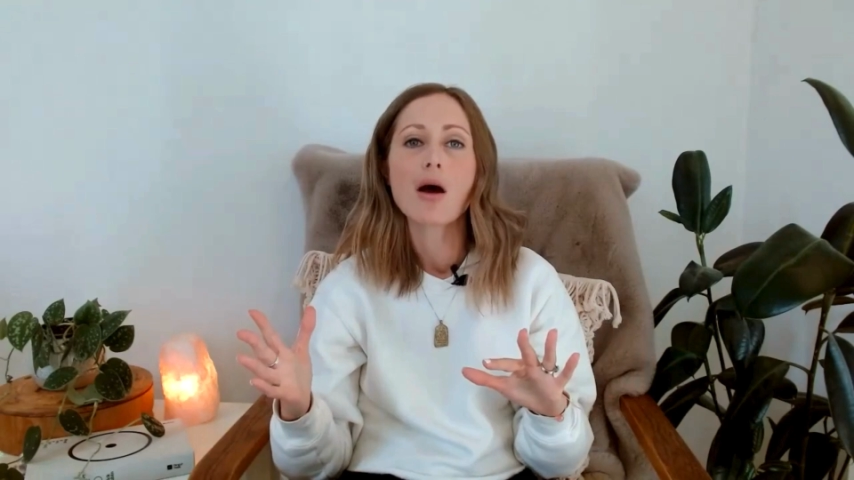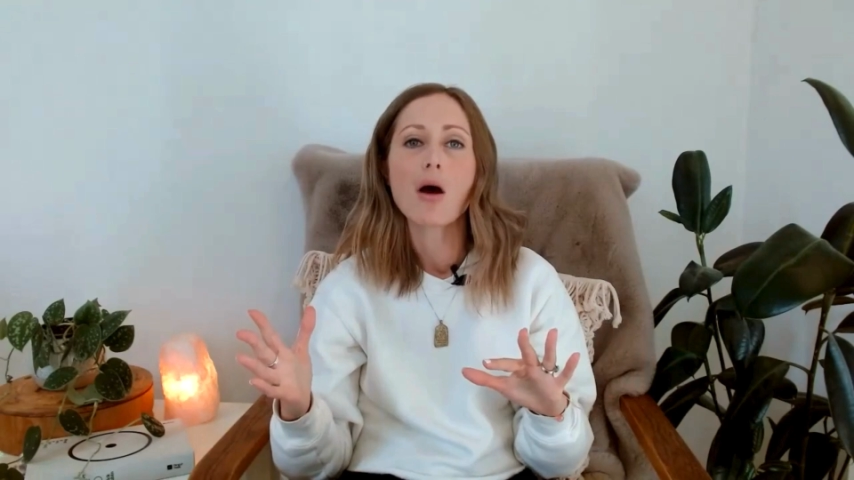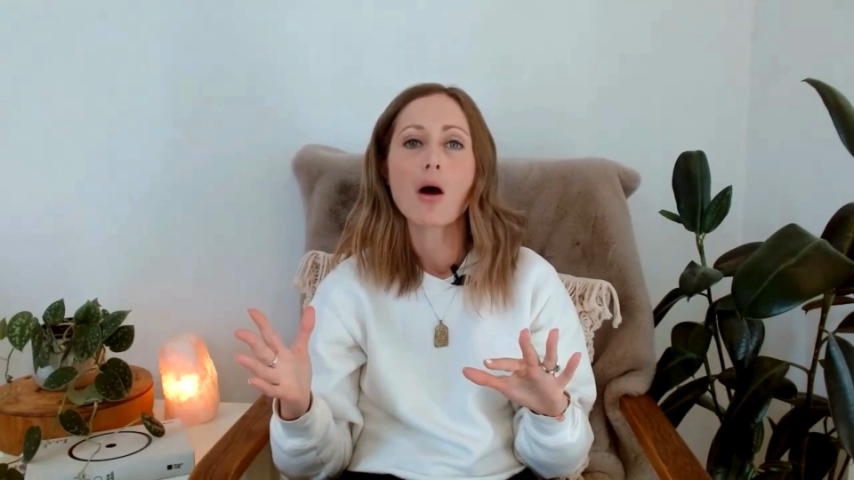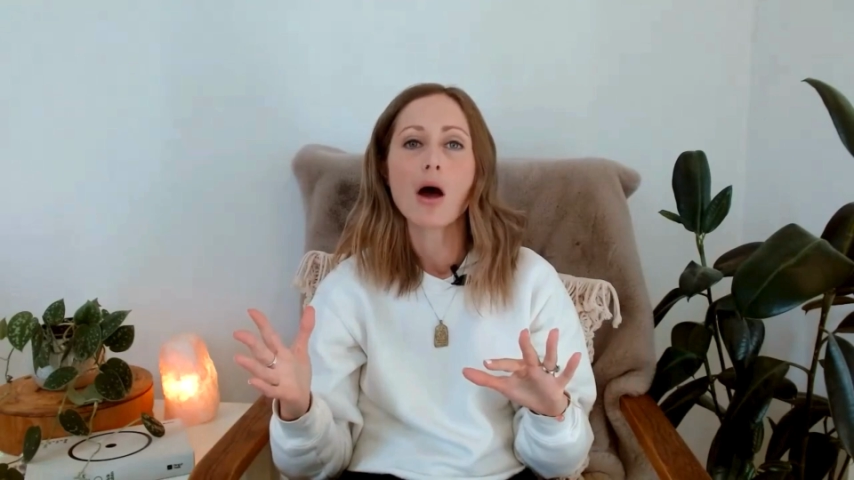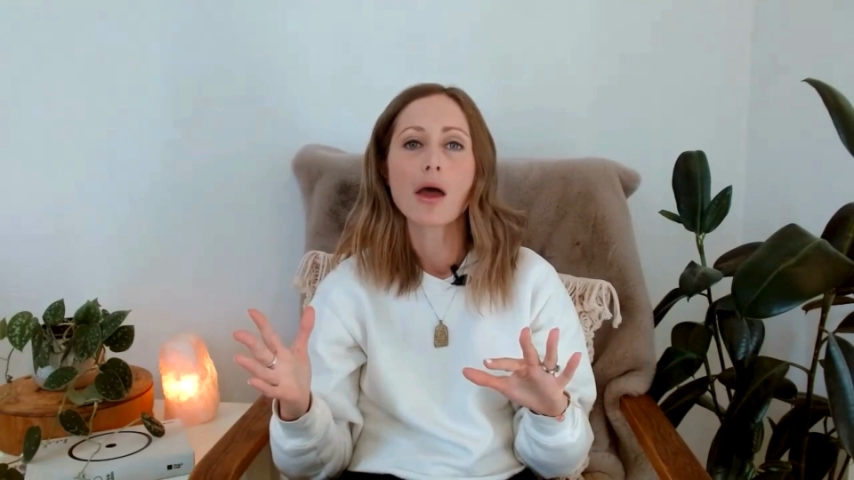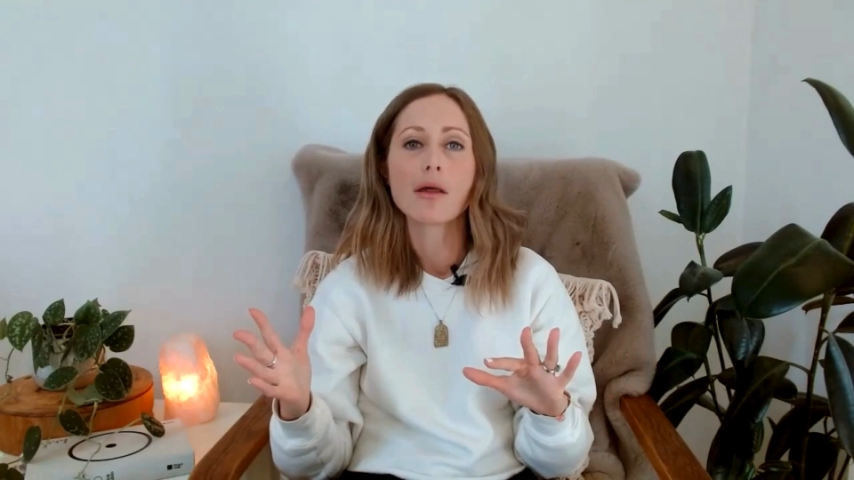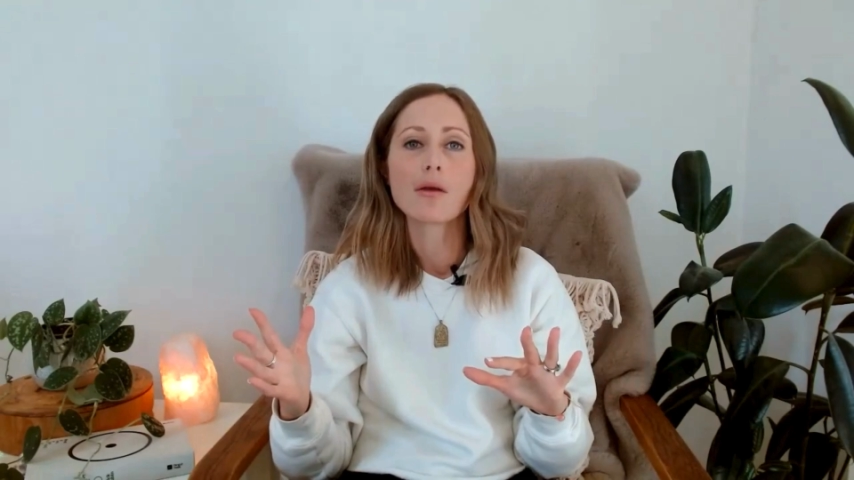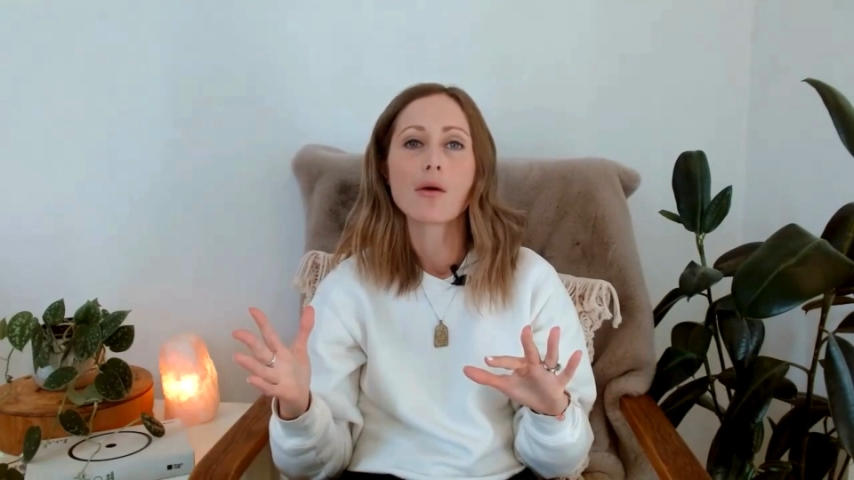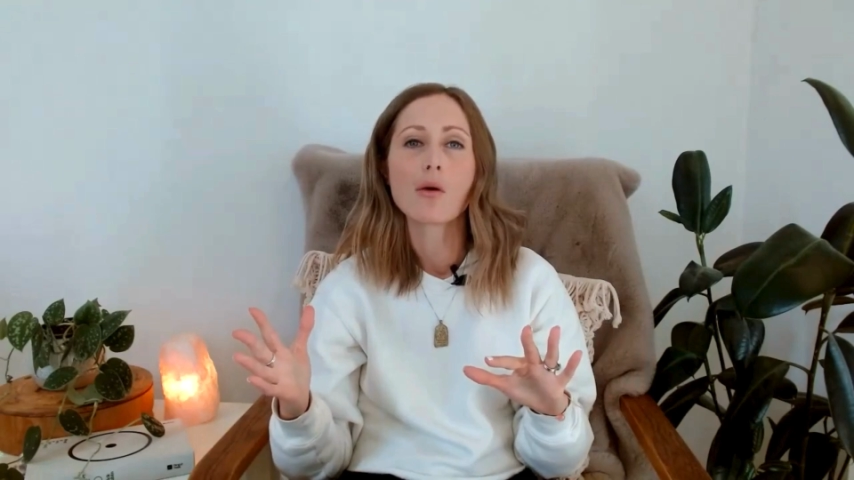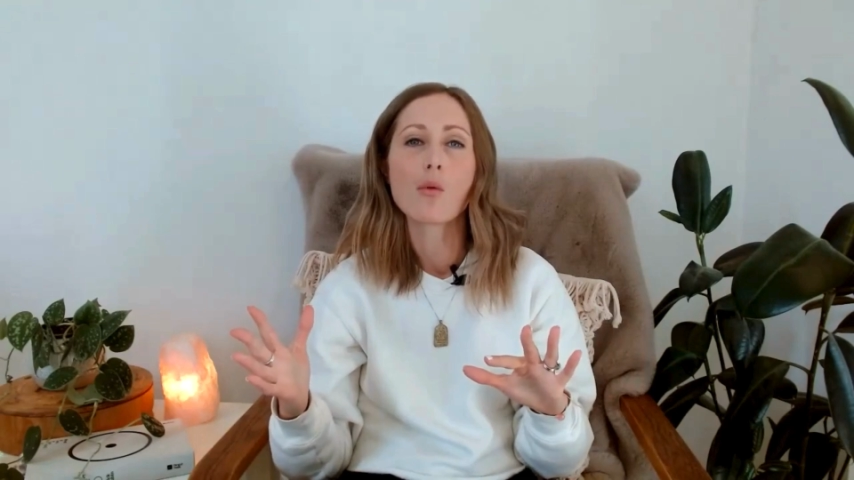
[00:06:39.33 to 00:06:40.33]

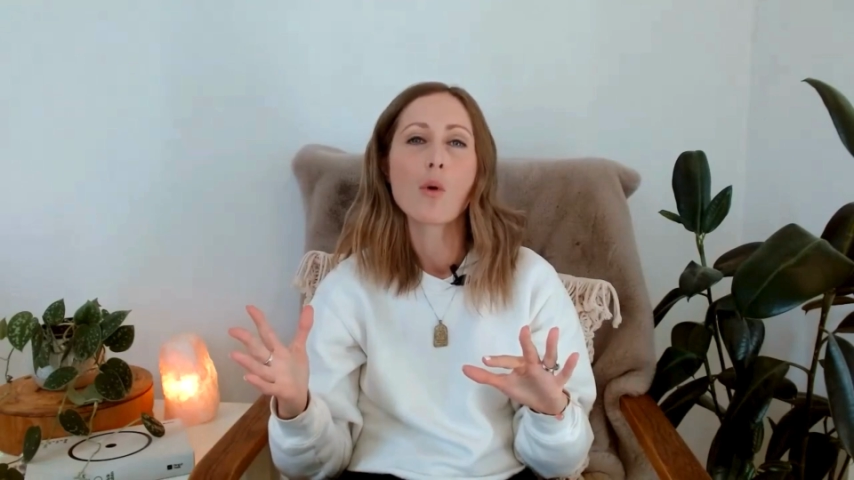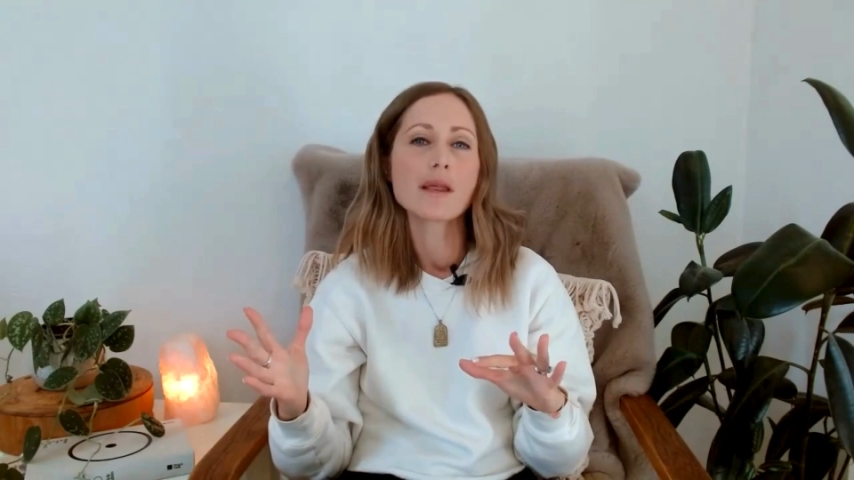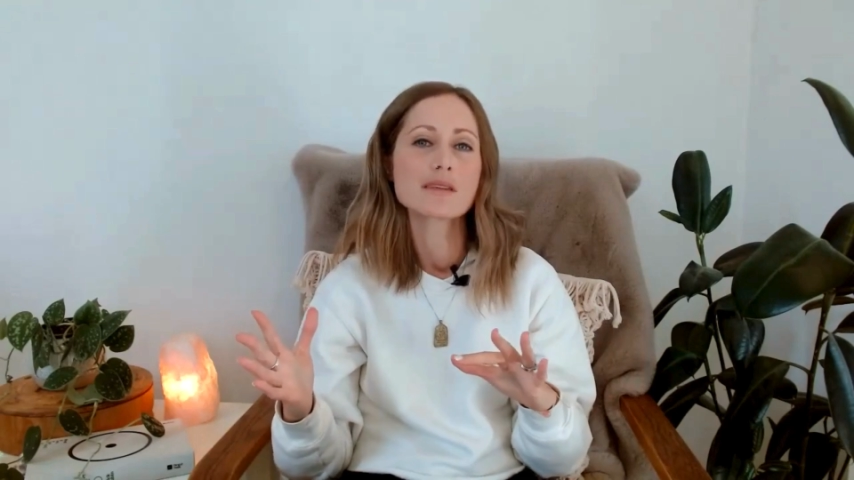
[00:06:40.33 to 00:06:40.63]
on what is